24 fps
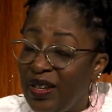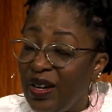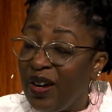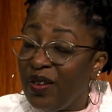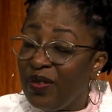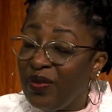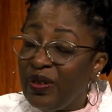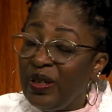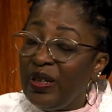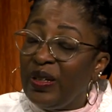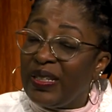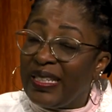a
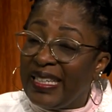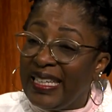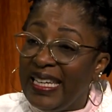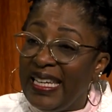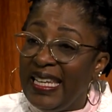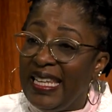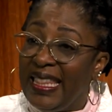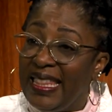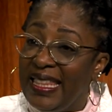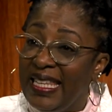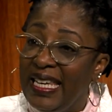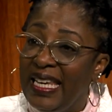real
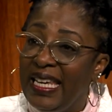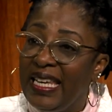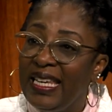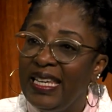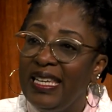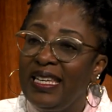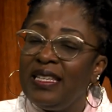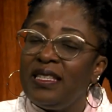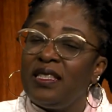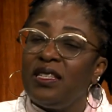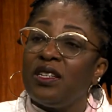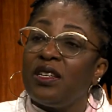key thing
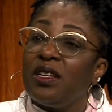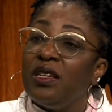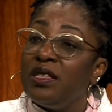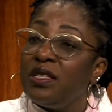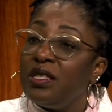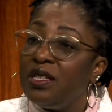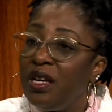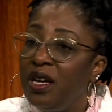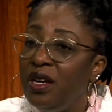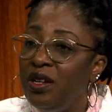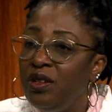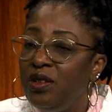is to
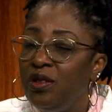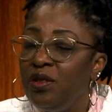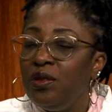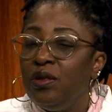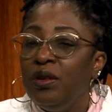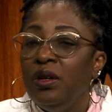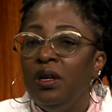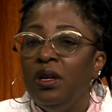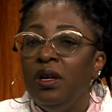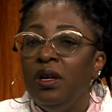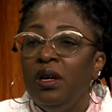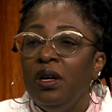continue
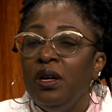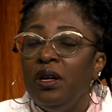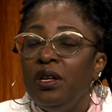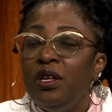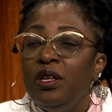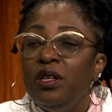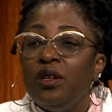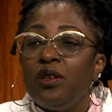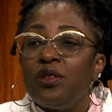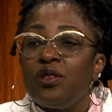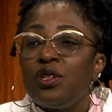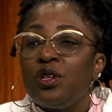
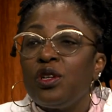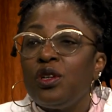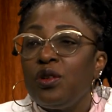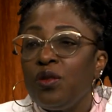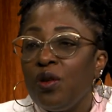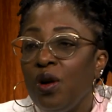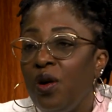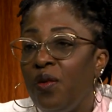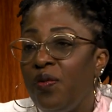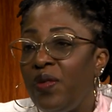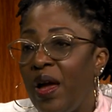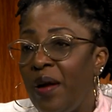you know, to
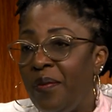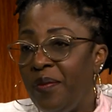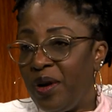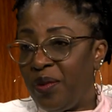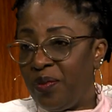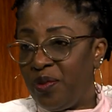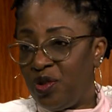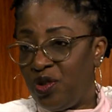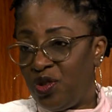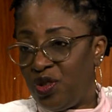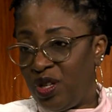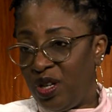grow that
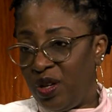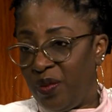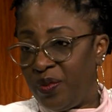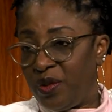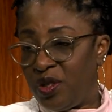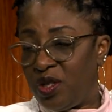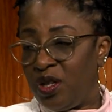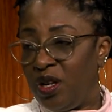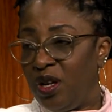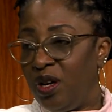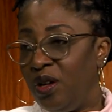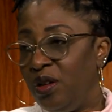membership.
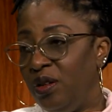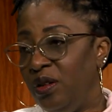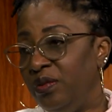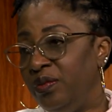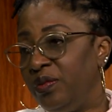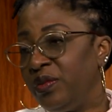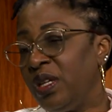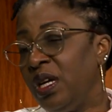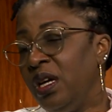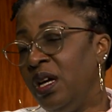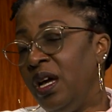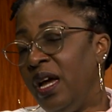So
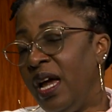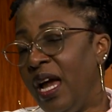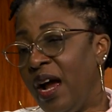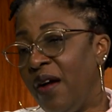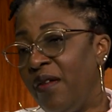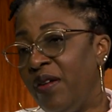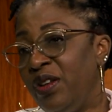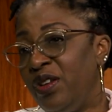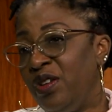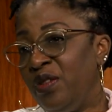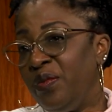Erin, Absolutely.